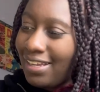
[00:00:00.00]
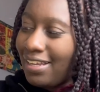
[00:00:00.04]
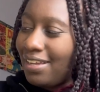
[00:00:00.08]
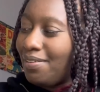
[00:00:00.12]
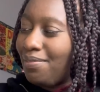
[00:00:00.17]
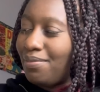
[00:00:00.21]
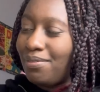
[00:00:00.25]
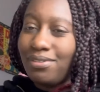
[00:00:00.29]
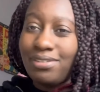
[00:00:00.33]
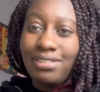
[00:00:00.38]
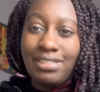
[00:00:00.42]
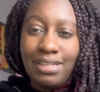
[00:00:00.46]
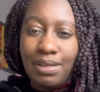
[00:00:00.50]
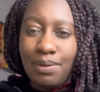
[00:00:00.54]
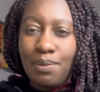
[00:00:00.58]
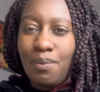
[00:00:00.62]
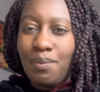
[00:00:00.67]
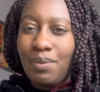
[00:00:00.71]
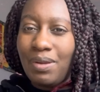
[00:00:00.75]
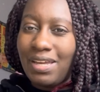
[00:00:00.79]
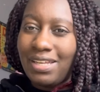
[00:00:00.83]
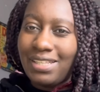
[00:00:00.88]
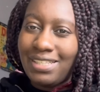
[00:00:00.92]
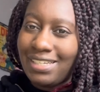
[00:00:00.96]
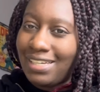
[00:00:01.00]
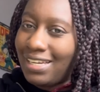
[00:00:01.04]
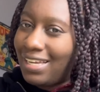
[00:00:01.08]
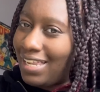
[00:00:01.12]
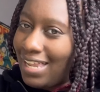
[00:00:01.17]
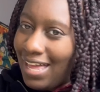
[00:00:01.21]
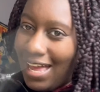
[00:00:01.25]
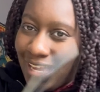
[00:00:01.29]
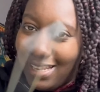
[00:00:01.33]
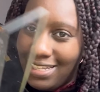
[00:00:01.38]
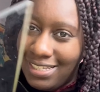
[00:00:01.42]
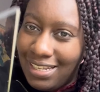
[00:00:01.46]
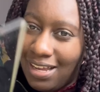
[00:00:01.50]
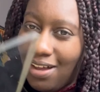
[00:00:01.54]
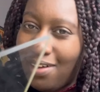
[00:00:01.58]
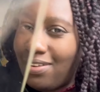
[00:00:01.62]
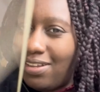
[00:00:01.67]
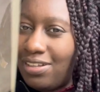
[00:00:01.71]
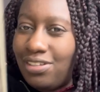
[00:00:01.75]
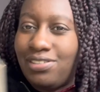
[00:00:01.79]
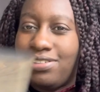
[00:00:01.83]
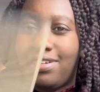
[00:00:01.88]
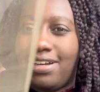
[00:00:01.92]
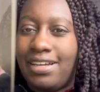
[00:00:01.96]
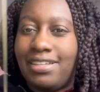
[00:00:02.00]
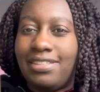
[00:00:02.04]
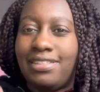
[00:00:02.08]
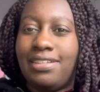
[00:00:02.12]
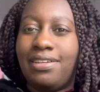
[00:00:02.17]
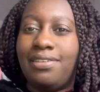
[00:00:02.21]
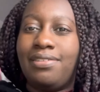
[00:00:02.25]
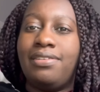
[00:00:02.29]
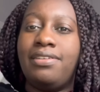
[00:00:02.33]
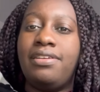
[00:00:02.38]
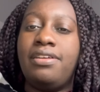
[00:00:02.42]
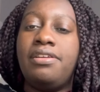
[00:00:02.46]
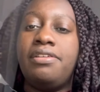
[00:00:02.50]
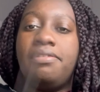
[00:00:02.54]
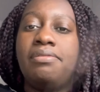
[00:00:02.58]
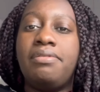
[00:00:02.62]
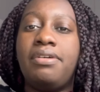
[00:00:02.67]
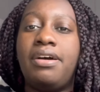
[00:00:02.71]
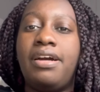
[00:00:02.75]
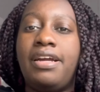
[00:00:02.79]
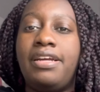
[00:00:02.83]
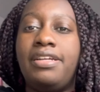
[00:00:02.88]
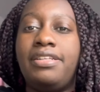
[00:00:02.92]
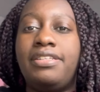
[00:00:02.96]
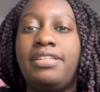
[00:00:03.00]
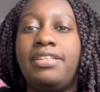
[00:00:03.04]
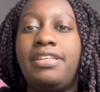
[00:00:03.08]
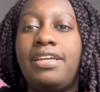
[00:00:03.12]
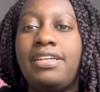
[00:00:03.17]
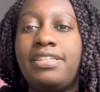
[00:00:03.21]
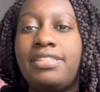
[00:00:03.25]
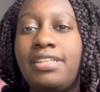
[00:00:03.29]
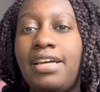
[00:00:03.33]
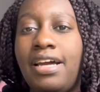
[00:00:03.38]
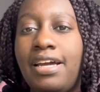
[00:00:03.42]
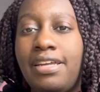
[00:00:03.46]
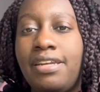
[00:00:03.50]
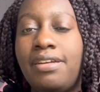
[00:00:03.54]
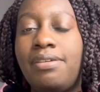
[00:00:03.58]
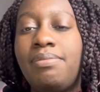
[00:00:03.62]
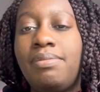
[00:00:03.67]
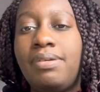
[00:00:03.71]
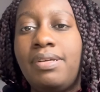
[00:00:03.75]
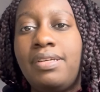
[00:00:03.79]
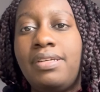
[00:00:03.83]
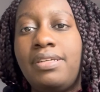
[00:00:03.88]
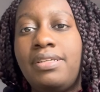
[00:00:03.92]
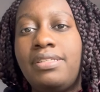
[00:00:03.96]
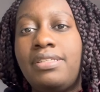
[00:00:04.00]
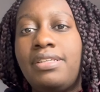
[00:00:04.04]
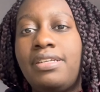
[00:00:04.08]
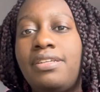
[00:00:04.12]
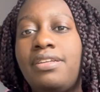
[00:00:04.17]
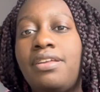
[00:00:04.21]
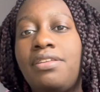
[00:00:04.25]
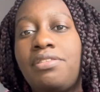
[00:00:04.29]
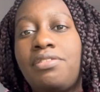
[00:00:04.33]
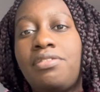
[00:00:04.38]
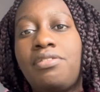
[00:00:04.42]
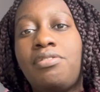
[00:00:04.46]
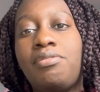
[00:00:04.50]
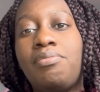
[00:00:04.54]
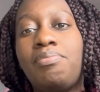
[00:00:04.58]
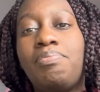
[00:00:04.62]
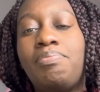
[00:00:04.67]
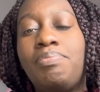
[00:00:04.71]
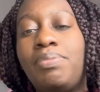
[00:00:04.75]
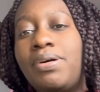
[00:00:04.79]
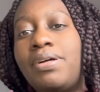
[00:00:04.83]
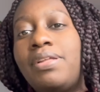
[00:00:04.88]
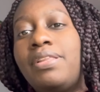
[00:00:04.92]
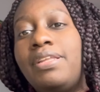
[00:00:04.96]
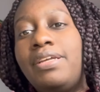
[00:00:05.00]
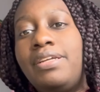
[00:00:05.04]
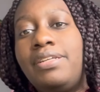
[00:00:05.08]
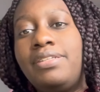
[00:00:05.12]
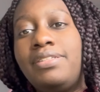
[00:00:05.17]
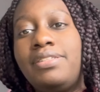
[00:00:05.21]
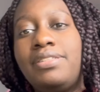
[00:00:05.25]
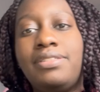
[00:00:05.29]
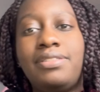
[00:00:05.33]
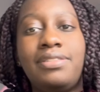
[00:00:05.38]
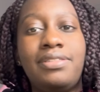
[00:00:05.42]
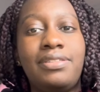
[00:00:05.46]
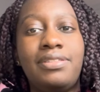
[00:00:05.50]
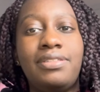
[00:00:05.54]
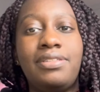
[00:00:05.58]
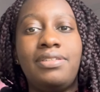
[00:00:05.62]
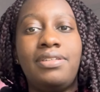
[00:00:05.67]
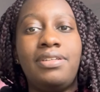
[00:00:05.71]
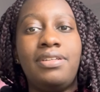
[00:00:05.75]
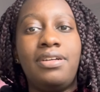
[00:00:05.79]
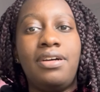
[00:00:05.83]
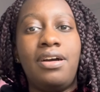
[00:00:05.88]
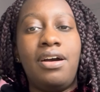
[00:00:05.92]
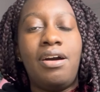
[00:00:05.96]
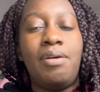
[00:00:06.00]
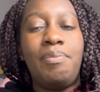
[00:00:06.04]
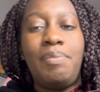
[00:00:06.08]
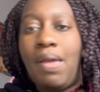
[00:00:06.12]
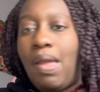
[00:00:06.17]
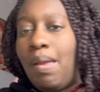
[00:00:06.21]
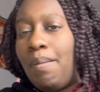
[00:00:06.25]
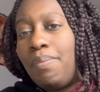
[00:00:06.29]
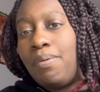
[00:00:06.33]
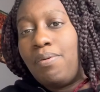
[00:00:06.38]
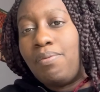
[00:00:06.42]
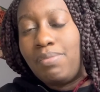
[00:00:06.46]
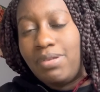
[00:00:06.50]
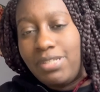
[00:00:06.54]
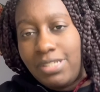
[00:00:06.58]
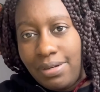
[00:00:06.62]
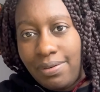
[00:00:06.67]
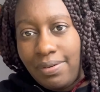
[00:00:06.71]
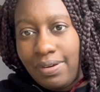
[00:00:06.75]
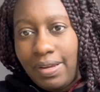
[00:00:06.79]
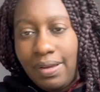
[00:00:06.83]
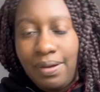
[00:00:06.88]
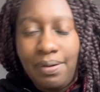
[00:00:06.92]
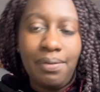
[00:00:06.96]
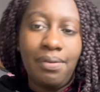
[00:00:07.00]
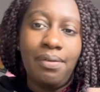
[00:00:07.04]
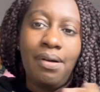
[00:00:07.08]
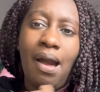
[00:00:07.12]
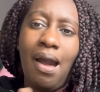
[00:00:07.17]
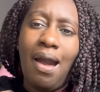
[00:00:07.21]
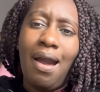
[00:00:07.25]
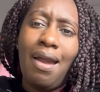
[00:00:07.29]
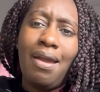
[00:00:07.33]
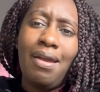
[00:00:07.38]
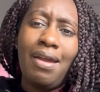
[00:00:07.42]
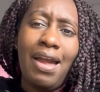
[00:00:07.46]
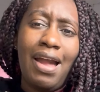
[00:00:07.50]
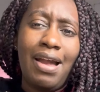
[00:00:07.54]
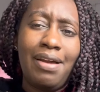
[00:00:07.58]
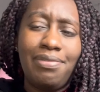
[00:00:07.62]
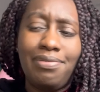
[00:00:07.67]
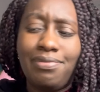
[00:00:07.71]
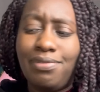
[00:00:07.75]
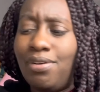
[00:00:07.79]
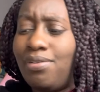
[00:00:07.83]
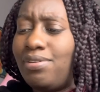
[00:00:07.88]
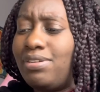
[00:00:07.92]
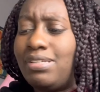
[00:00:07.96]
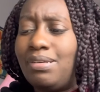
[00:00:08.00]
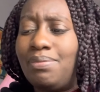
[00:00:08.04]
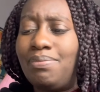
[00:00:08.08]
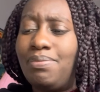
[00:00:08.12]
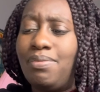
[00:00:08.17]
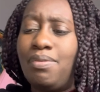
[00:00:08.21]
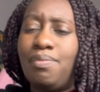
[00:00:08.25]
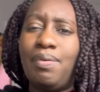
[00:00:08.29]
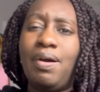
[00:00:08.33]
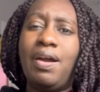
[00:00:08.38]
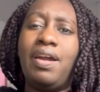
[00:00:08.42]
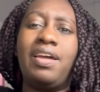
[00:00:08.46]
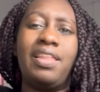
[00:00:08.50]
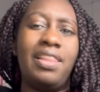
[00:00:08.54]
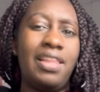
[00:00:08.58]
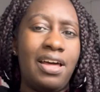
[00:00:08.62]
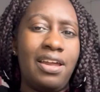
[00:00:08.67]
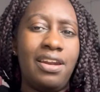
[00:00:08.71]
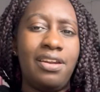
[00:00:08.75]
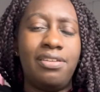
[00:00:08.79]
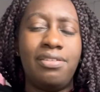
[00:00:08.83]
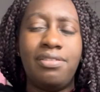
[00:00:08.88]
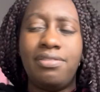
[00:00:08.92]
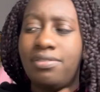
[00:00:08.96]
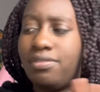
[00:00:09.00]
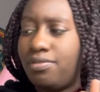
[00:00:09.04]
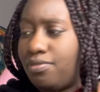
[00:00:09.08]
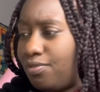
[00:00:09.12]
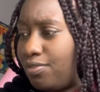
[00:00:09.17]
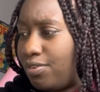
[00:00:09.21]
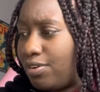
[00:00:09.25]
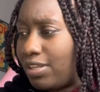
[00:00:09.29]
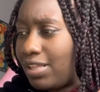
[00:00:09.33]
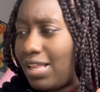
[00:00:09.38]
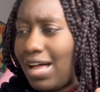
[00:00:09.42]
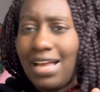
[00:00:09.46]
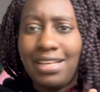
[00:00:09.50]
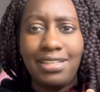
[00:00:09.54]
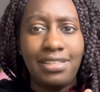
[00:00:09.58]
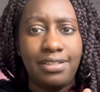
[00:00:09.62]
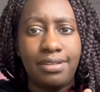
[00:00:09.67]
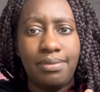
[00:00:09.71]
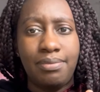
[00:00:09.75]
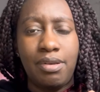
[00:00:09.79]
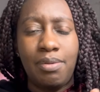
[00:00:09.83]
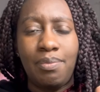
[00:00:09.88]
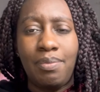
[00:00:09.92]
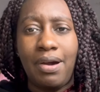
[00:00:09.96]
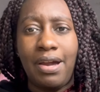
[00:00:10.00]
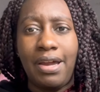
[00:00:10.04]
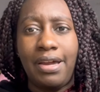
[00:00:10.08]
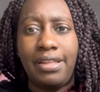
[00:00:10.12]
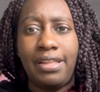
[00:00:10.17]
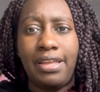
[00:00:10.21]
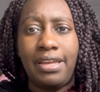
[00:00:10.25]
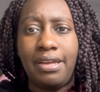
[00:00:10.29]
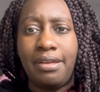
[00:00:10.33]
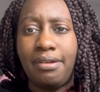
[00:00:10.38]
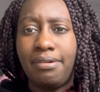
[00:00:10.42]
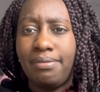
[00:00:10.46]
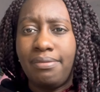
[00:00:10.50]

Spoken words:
we'll see when we get to class. I'll let you guys know. All right, the next item is another booklet paper material. I've noticed I've been buying a lot of, for the classes, I've been buying like